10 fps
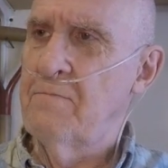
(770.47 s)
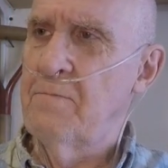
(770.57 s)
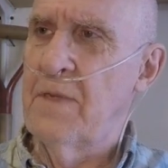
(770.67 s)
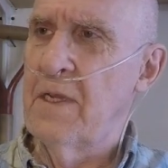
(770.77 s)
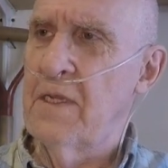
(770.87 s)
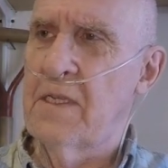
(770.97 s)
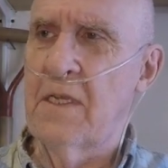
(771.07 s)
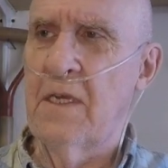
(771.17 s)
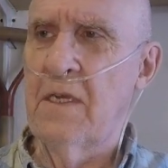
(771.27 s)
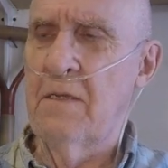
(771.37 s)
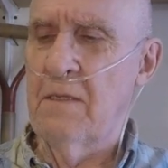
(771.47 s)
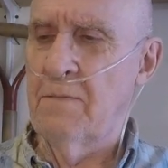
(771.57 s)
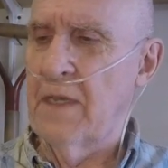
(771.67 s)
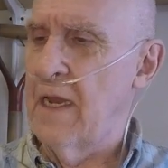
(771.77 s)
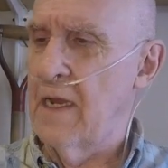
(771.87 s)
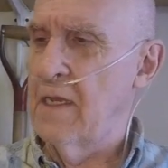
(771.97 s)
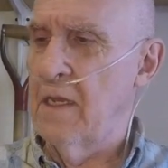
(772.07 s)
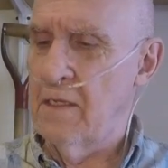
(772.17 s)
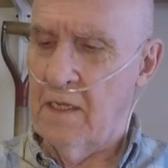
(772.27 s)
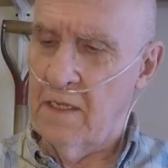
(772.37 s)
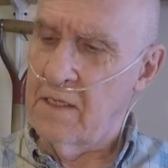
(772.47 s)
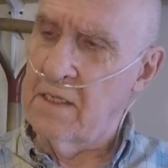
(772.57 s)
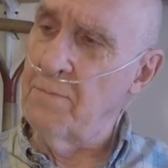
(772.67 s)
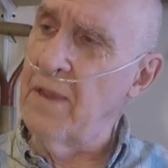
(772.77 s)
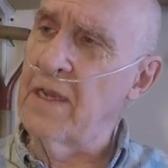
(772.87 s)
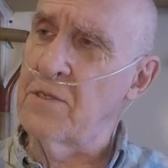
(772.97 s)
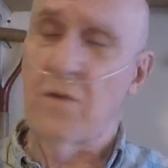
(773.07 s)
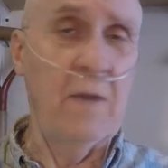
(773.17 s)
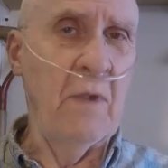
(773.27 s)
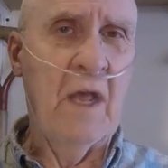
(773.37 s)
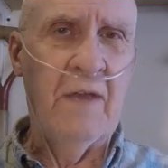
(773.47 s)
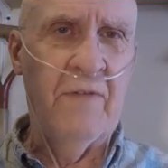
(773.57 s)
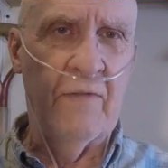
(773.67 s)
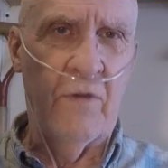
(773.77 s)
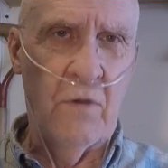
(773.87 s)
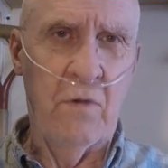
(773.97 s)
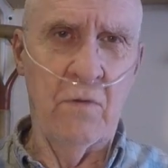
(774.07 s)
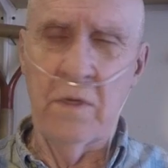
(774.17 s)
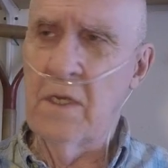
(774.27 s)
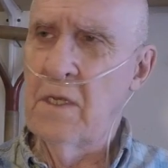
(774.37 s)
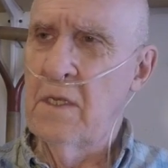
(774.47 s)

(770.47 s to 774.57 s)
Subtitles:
but it's God, it's the biggest Dremel I've ever owned,